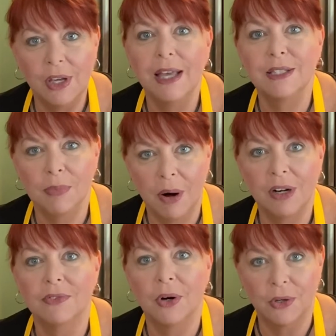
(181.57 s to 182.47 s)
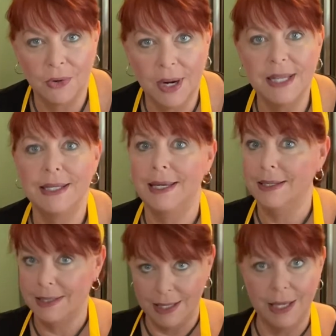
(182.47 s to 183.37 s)
you as part of our
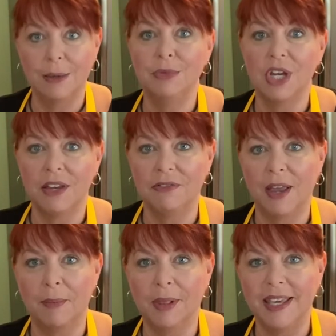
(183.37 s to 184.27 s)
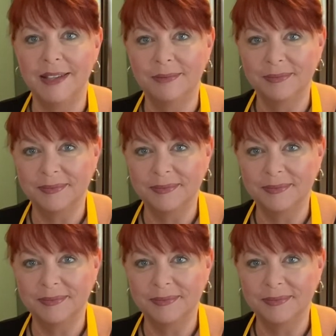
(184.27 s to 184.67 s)
crazy TMJ family.